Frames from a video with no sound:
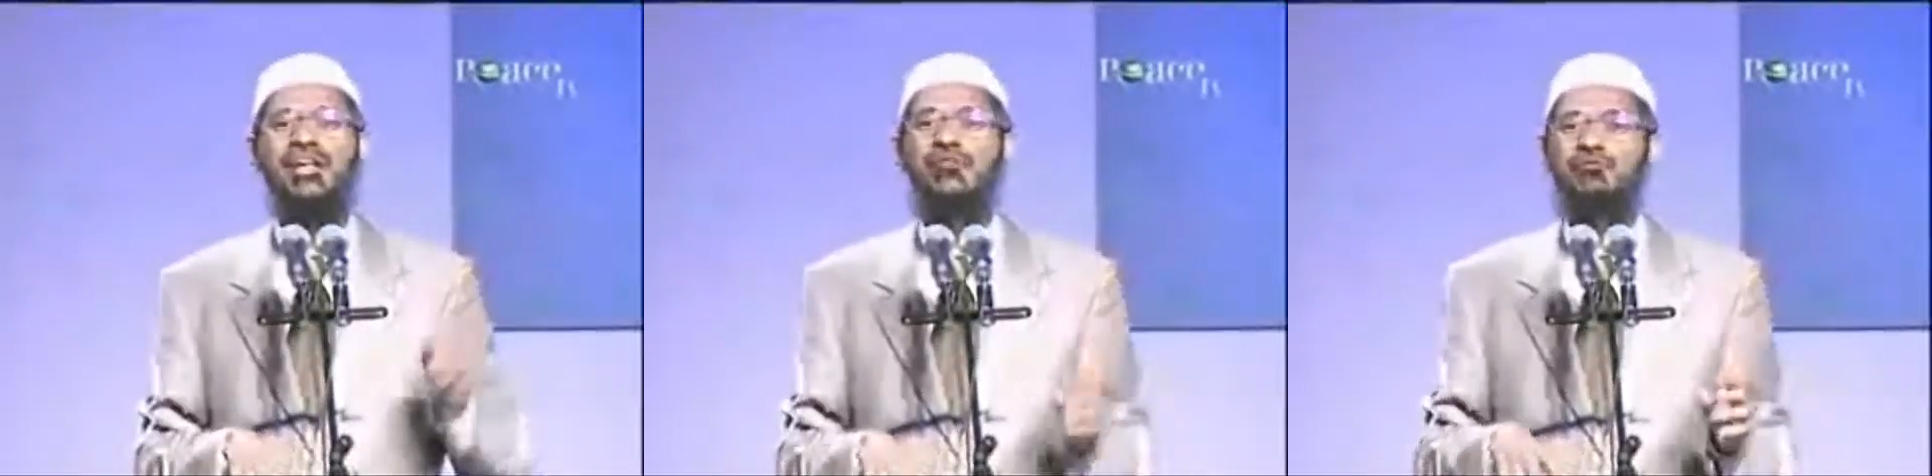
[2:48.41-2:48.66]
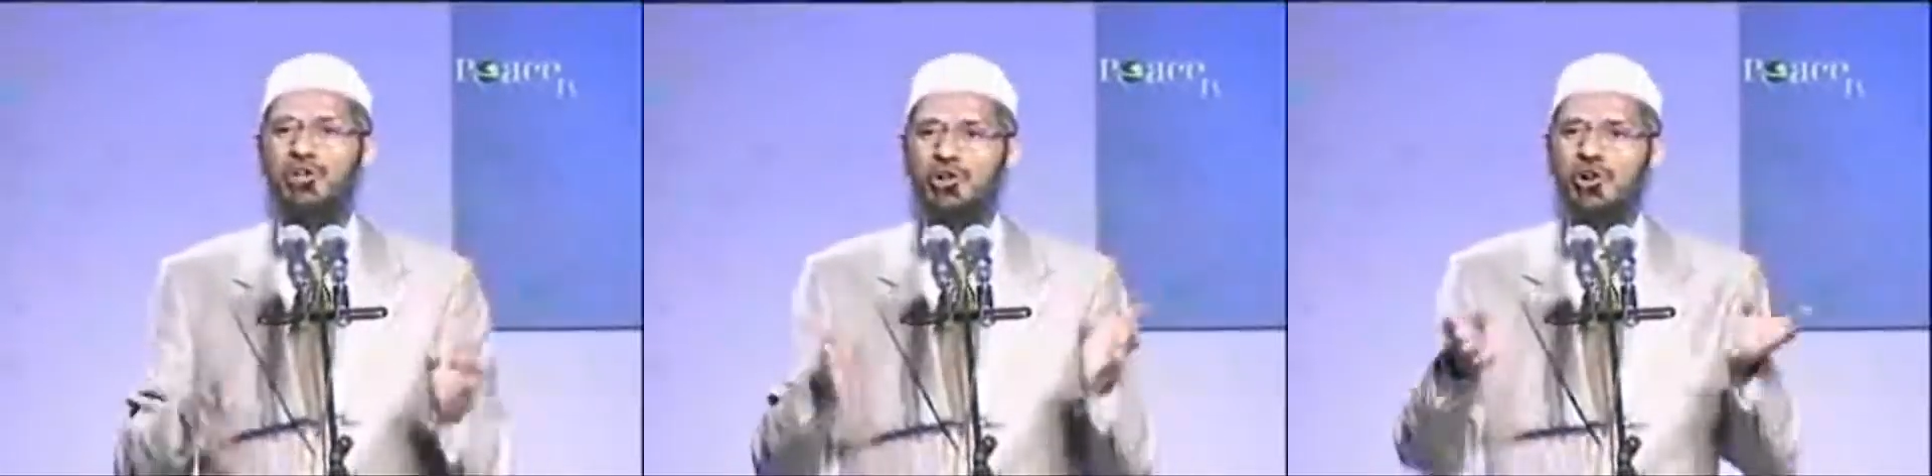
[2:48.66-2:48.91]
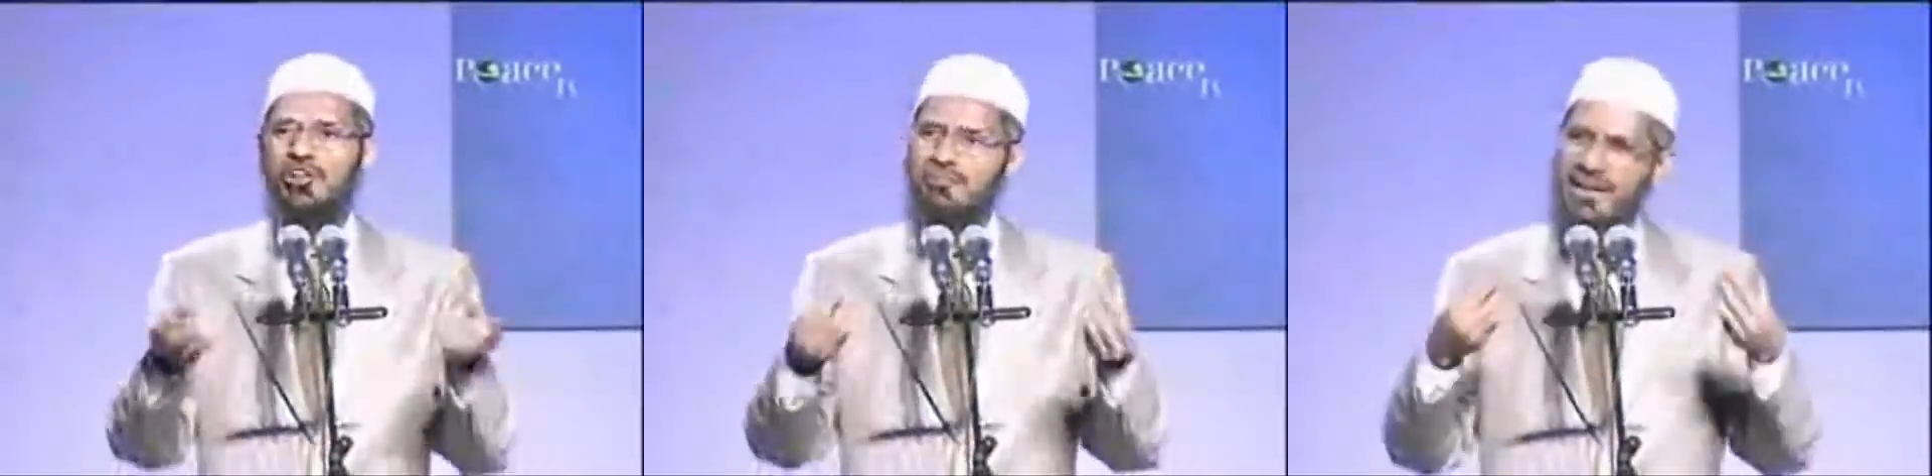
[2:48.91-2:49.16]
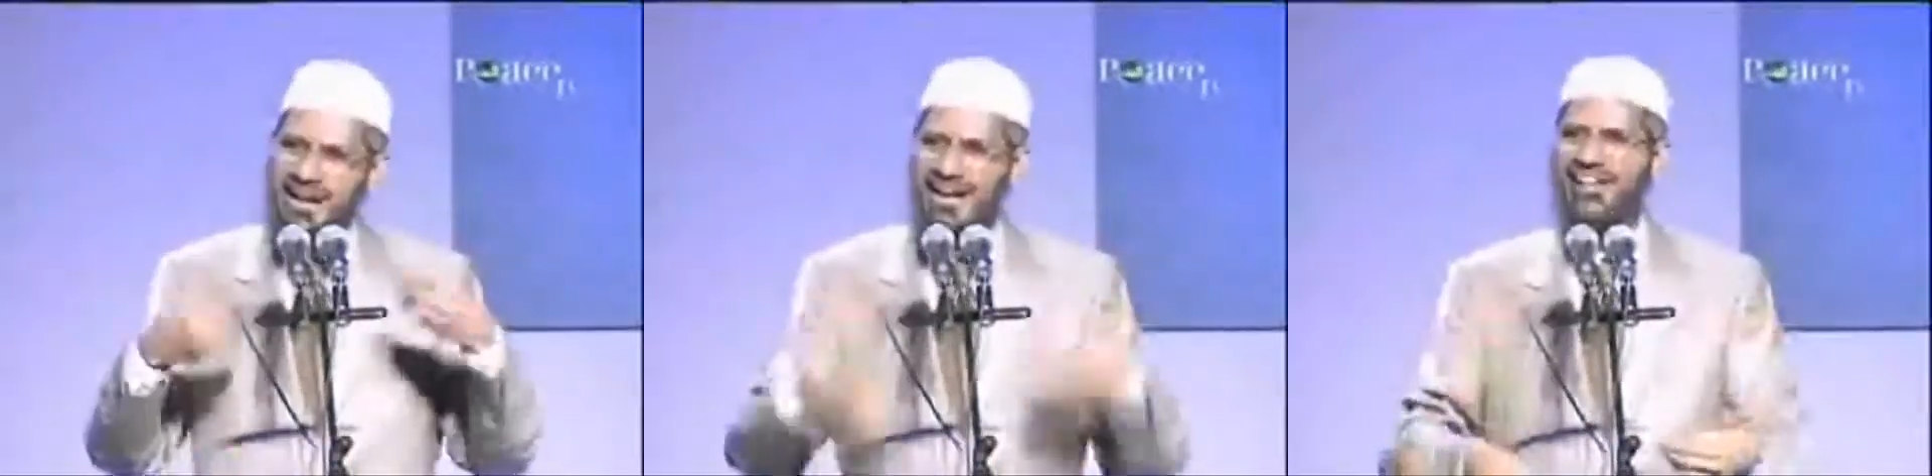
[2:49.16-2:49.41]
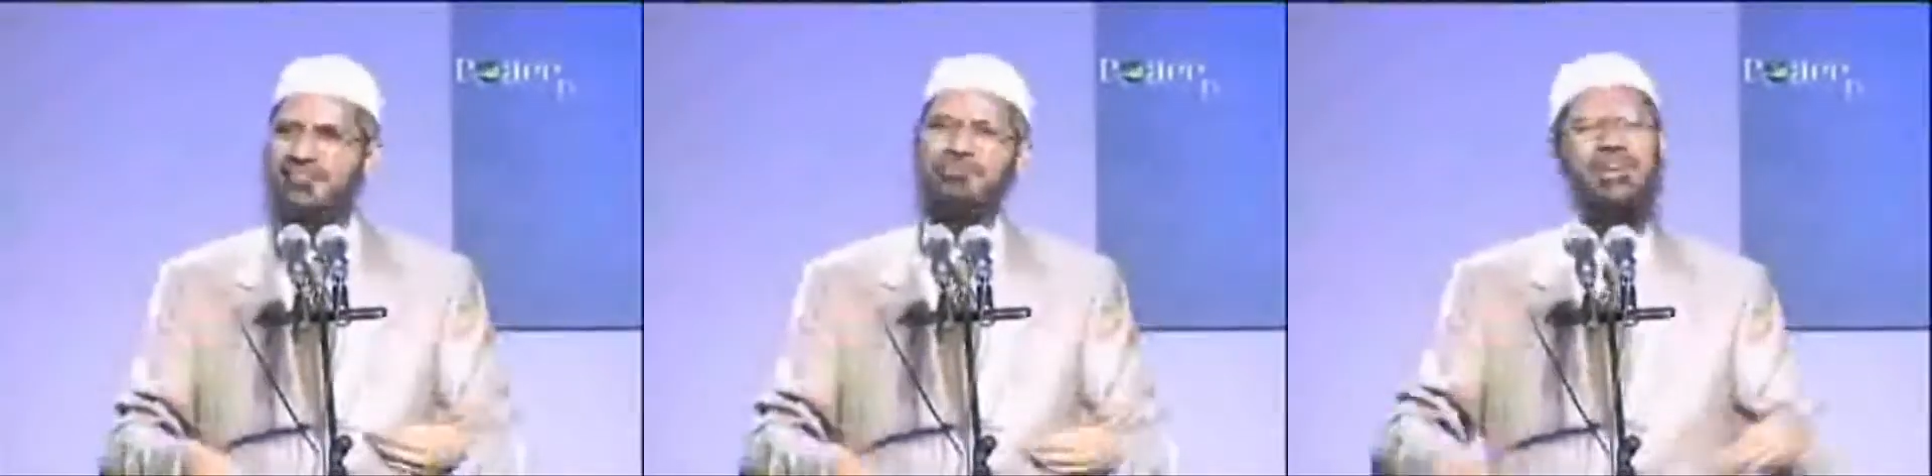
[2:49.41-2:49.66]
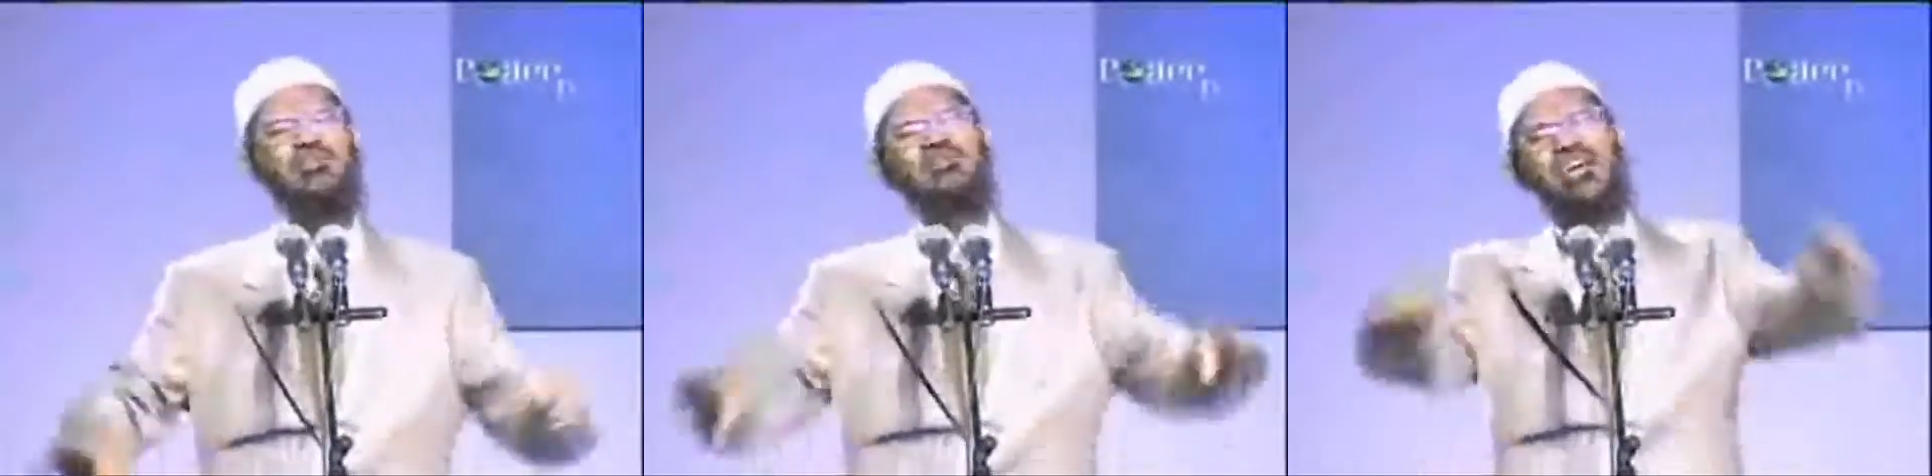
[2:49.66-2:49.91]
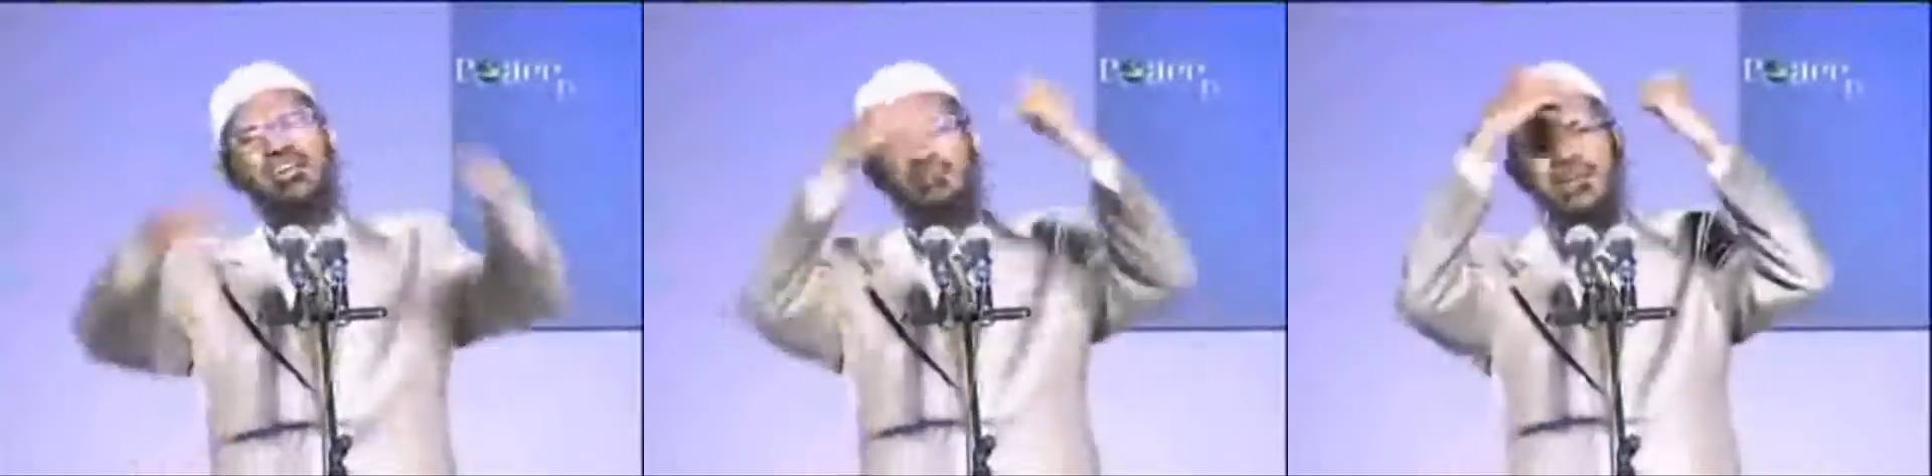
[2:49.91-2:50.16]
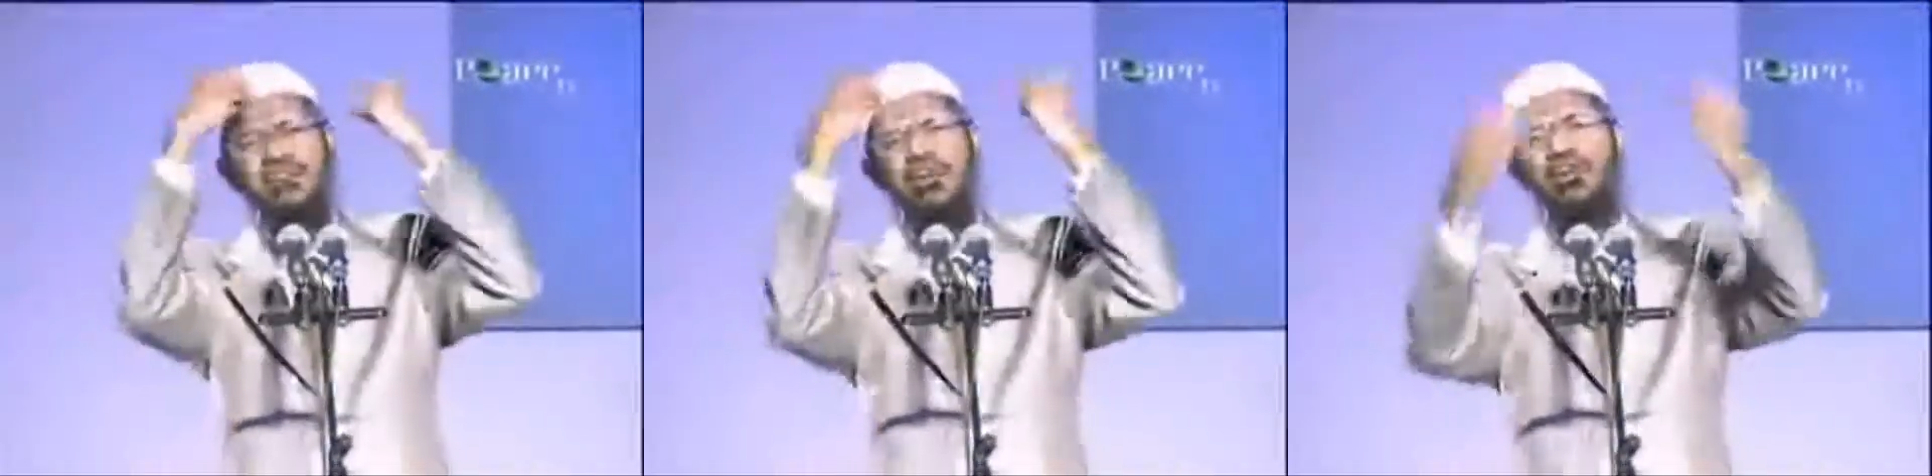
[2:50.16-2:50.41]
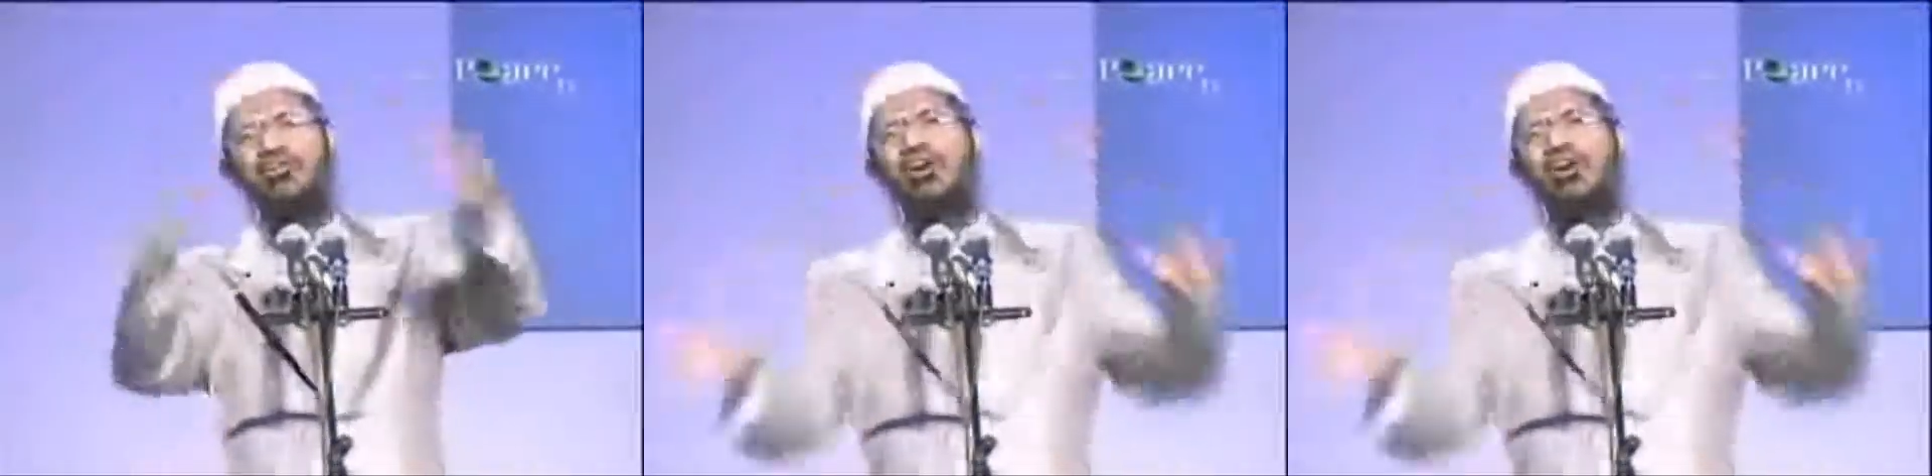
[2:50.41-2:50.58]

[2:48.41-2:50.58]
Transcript: If you don't speak against me, you can speak what you